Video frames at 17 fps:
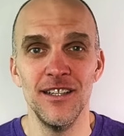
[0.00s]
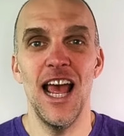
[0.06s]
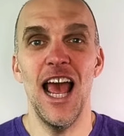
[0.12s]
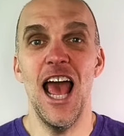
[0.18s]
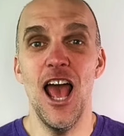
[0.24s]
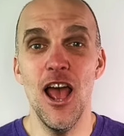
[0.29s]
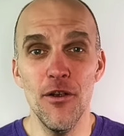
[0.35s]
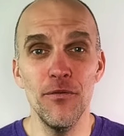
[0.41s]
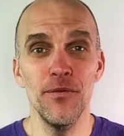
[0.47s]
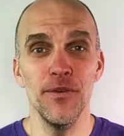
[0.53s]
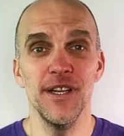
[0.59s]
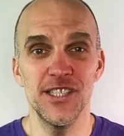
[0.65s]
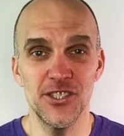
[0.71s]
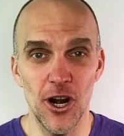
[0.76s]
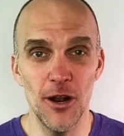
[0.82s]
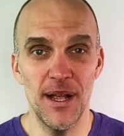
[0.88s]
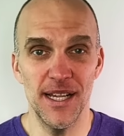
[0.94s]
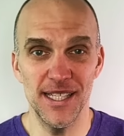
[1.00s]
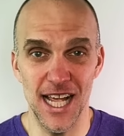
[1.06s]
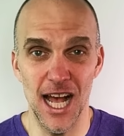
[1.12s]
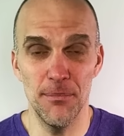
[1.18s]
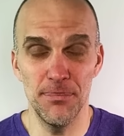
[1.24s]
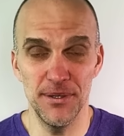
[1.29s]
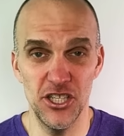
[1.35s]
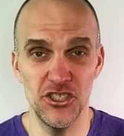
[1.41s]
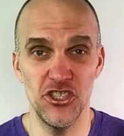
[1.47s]
Every startup has
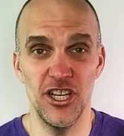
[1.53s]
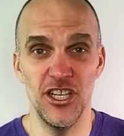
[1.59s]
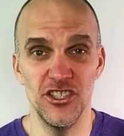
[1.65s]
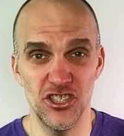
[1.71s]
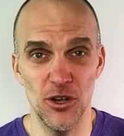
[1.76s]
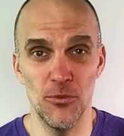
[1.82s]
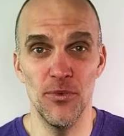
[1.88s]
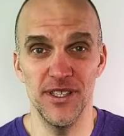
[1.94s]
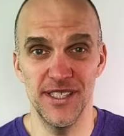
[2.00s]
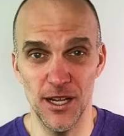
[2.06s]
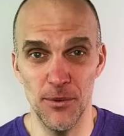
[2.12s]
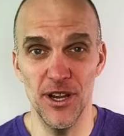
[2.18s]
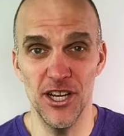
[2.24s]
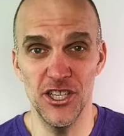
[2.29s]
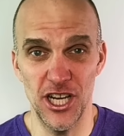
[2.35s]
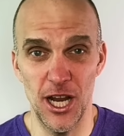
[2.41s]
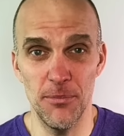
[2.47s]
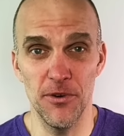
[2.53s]
competition in some way, shape, or